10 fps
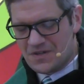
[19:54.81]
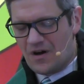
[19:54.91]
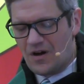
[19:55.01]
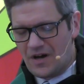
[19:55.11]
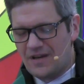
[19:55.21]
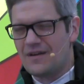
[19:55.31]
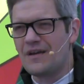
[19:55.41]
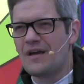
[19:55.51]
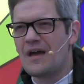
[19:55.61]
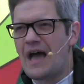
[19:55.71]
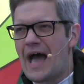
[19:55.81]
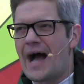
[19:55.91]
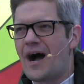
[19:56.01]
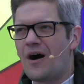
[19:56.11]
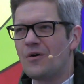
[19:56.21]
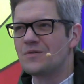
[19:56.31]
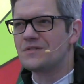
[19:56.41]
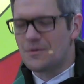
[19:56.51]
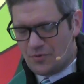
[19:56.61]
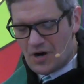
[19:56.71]
on how
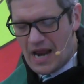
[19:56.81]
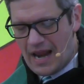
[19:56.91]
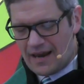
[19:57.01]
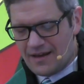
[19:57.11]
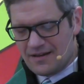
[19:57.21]
to pray.